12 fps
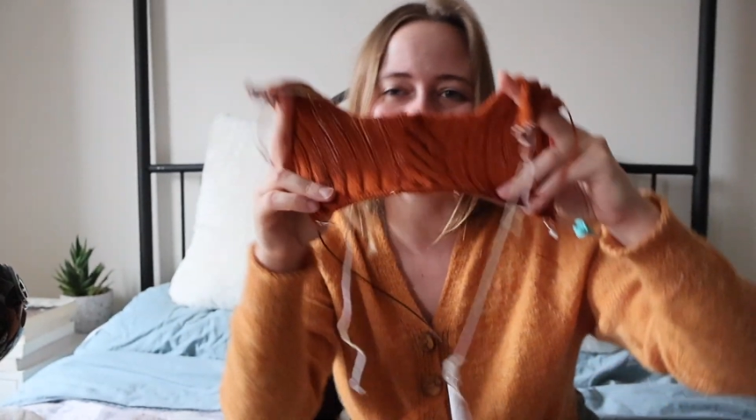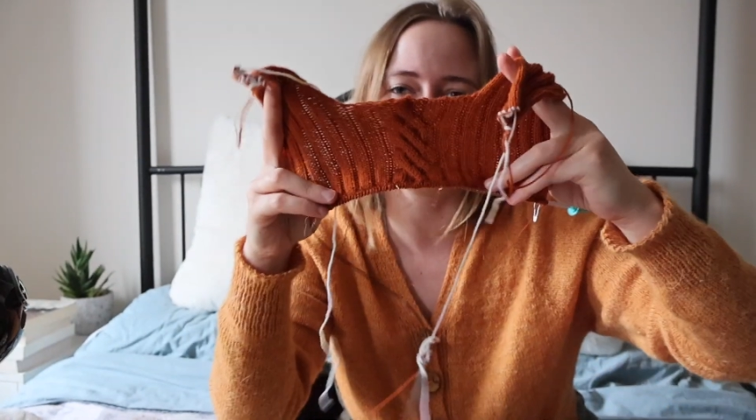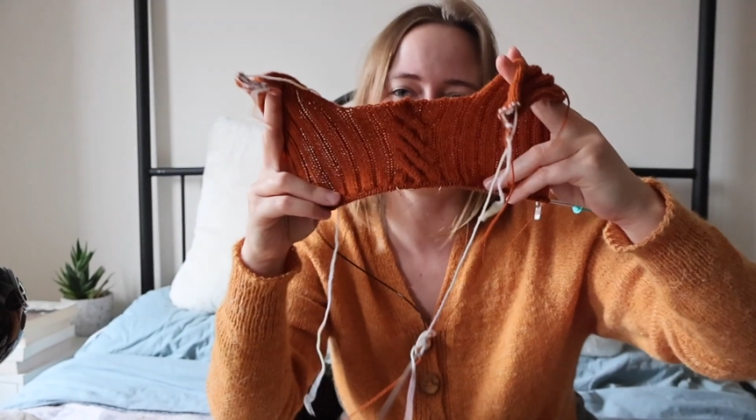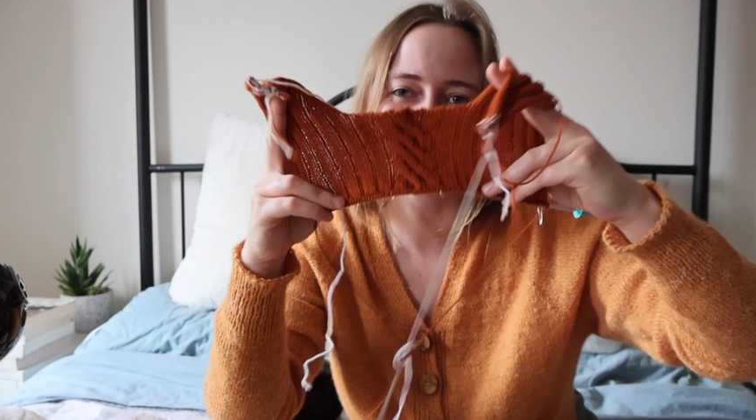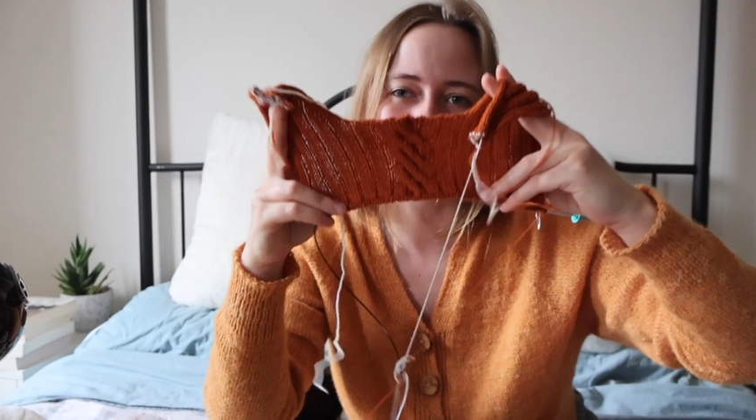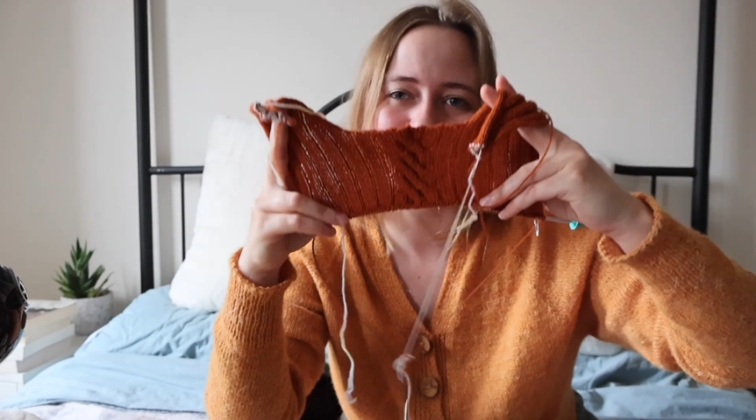
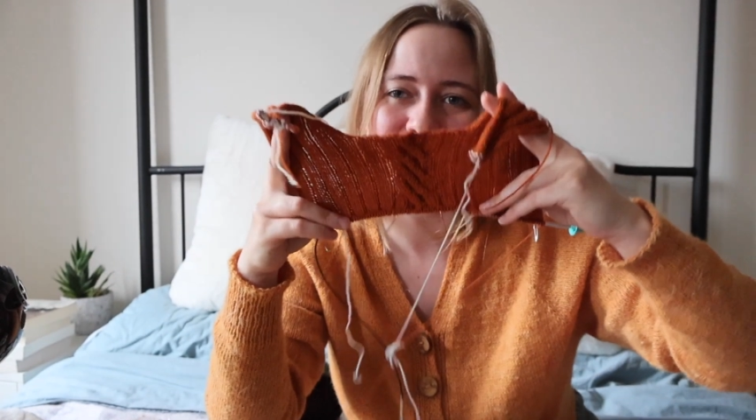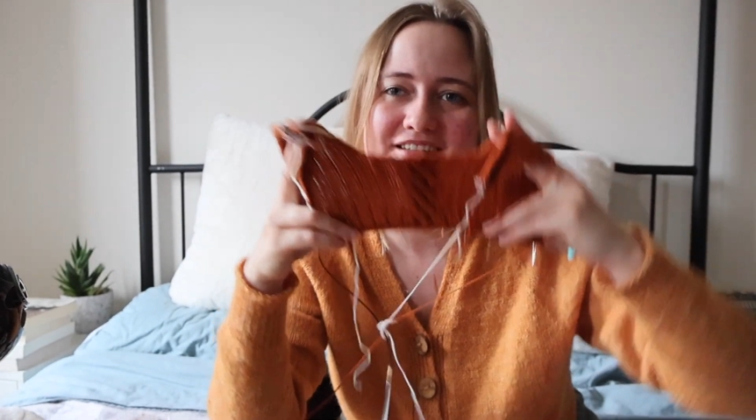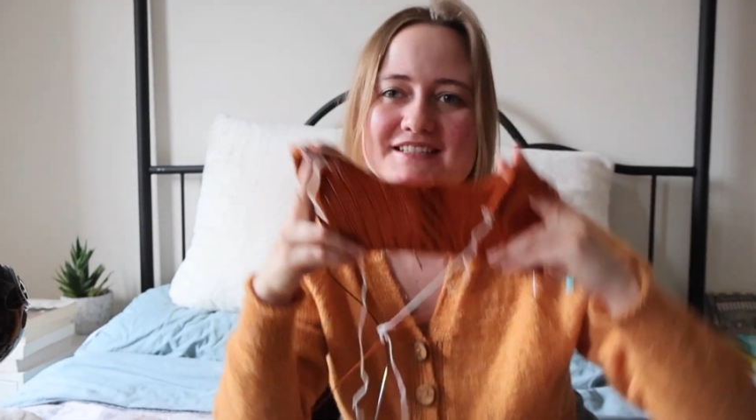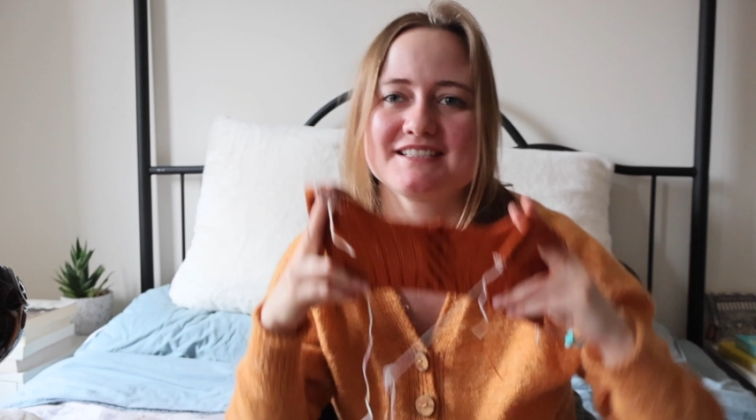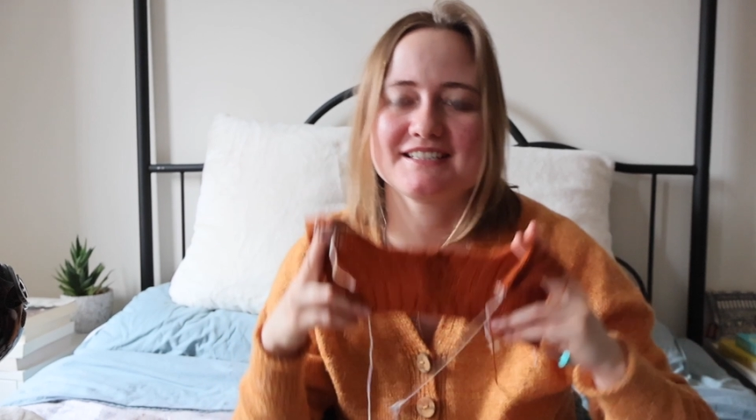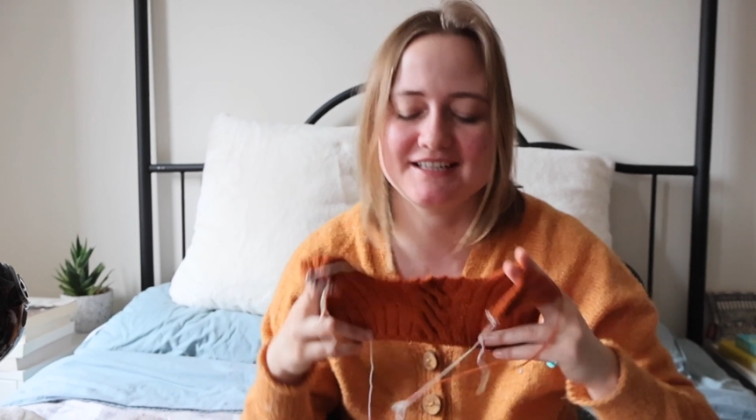cables with
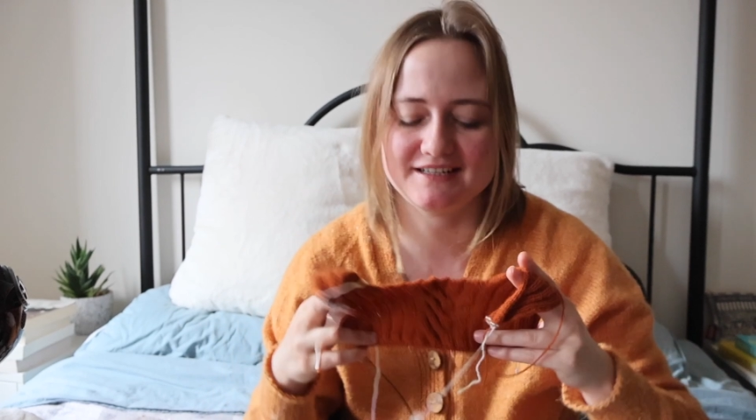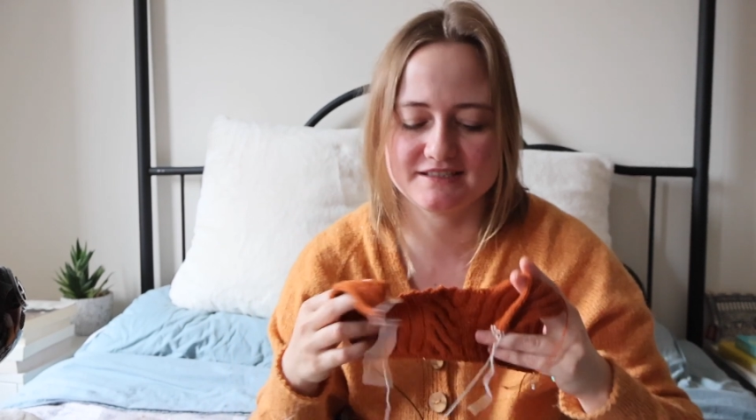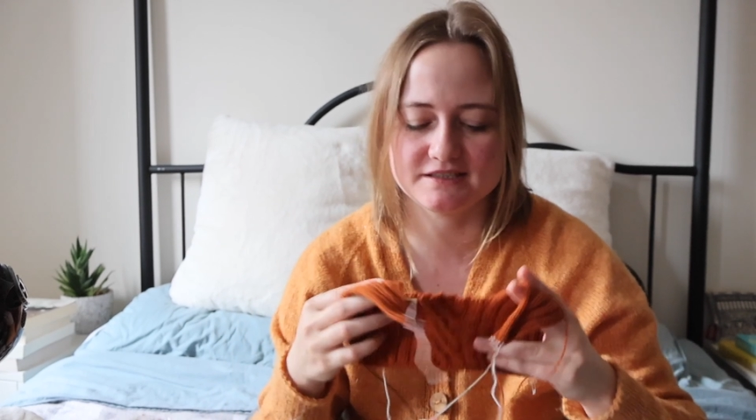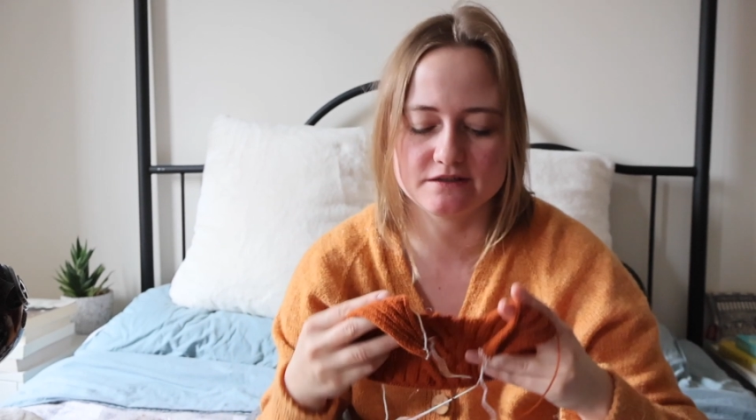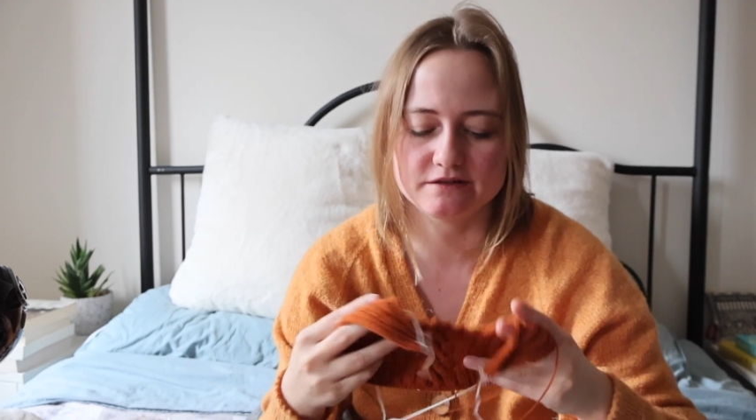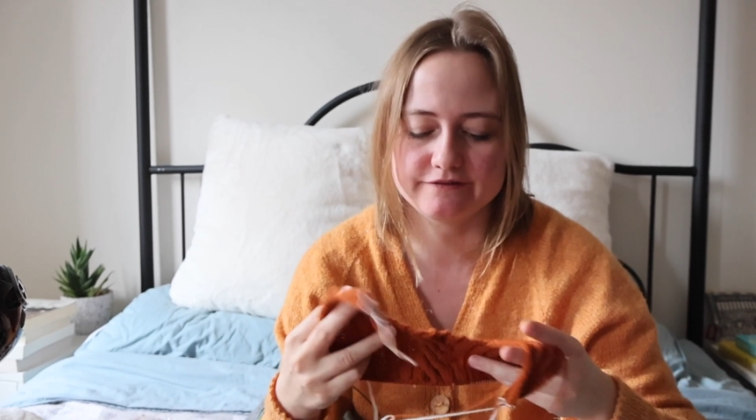this, and
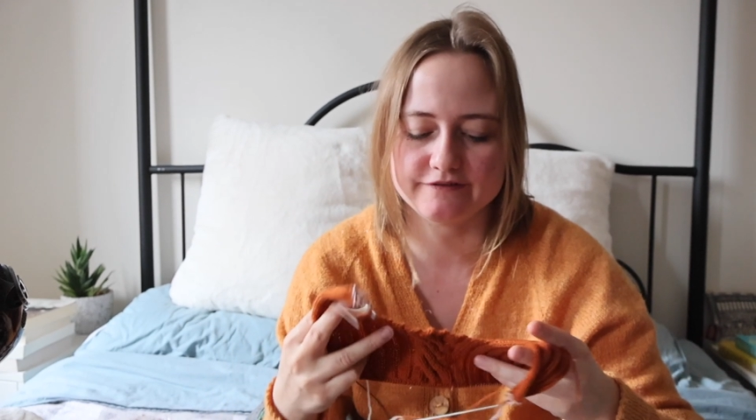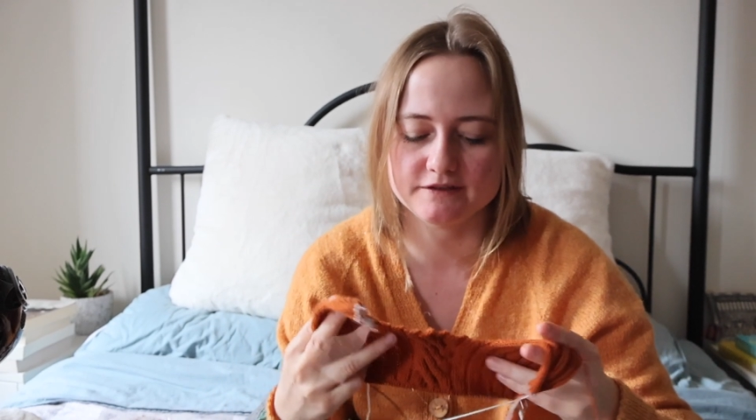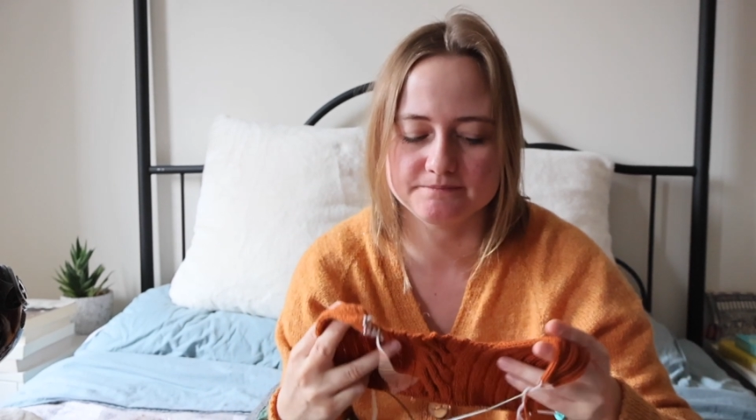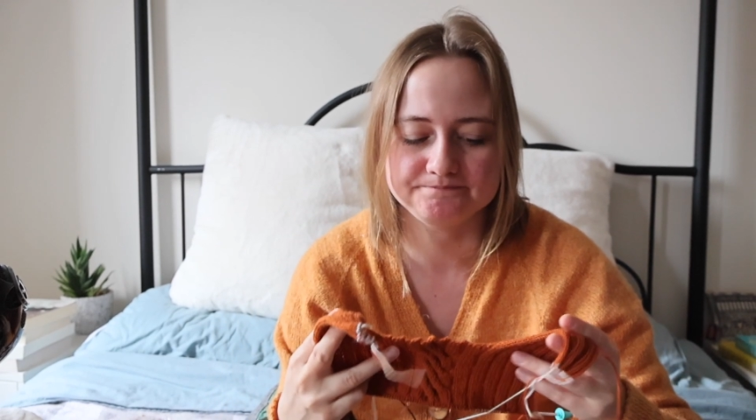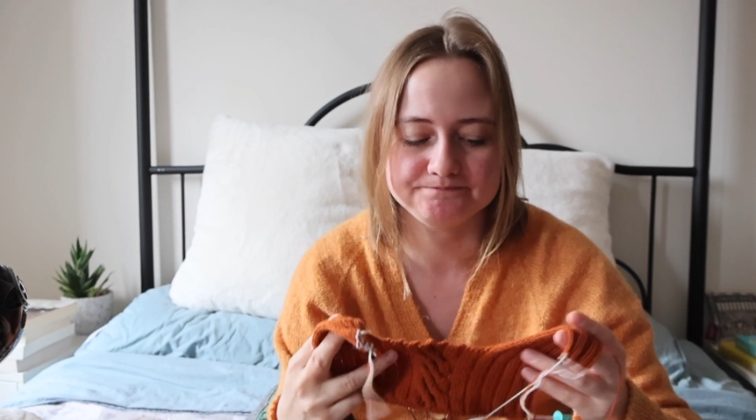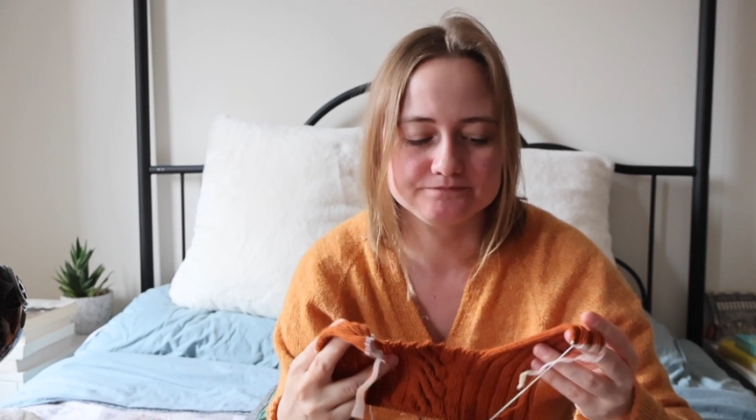it's a lot of
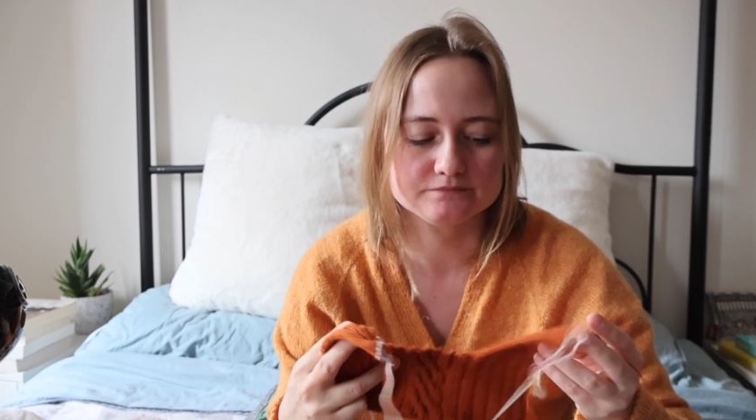fun.